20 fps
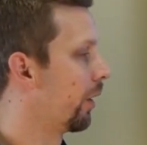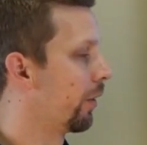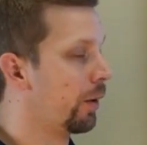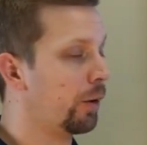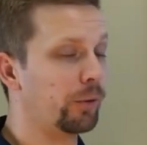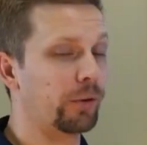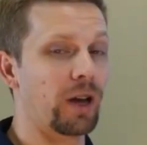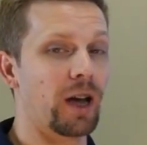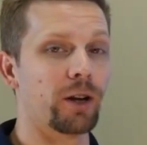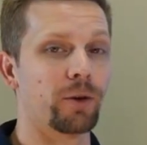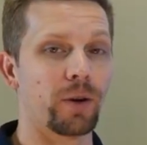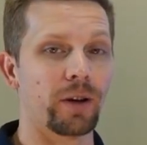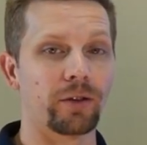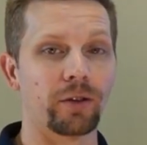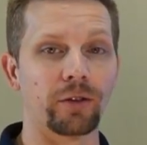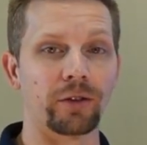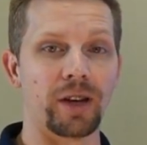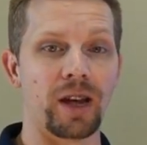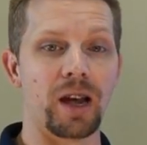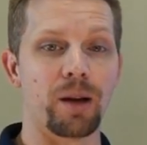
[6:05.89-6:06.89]
Those
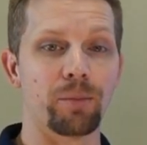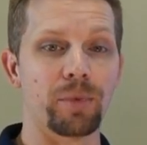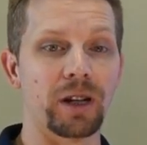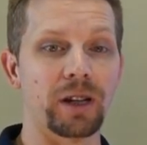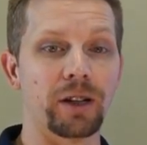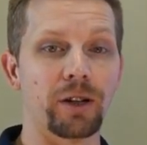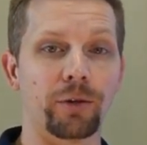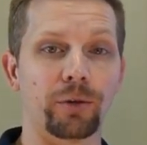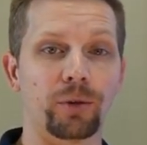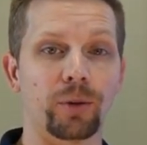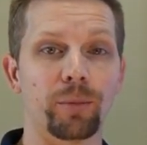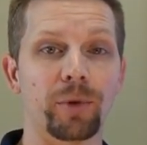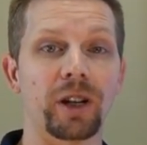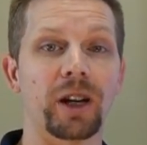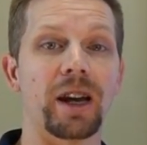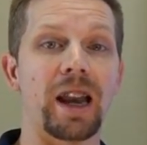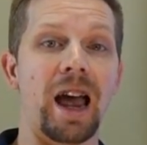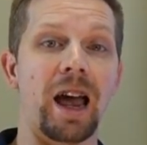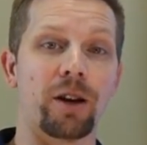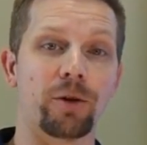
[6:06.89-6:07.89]
addresses can be a
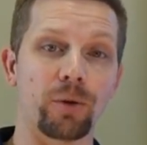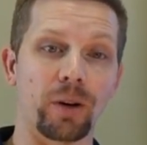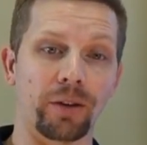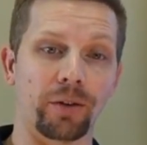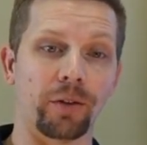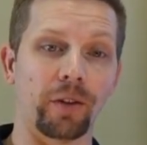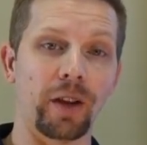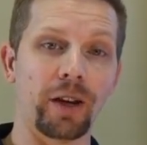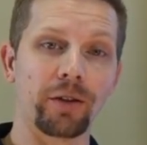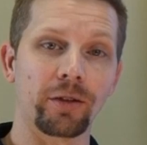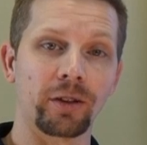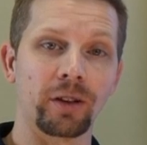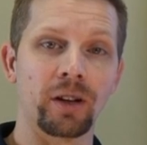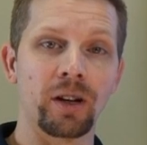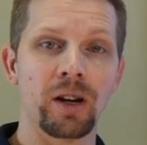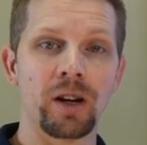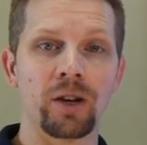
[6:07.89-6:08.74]
distributed address list,